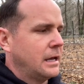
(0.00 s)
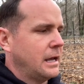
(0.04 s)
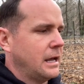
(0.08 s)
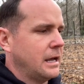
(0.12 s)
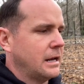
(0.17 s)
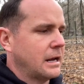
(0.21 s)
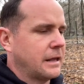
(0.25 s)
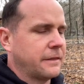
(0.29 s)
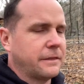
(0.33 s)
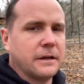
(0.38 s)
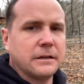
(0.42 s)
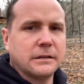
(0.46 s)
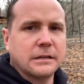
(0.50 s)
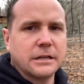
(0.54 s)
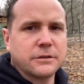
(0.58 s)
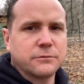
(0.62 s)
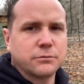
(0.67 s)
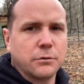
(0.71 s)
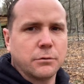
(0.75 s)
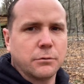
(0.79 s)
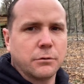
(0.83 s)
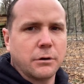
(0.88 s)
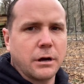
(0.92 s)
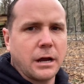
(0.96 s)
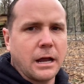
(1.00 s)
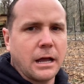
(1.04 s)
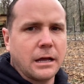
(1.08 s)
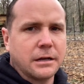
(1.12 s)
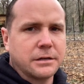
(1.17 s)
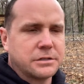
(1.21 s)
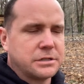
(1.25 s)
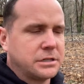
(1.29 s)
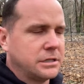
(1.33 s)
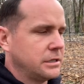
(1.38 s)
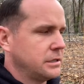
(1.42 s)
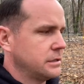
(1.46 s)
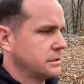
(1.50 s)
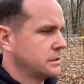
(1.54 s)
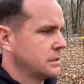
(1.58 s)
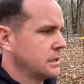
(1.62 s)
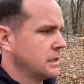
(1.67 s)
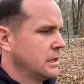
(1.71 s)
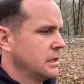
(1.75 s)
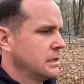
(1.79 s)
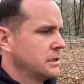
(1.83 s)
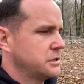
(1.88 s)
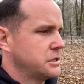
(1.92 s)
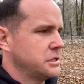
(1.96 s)
And I think that's where we're at. She's
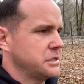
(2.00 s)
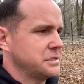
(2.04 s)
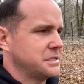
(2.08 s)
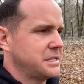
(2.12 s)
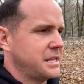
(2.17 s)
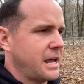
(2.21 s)
she's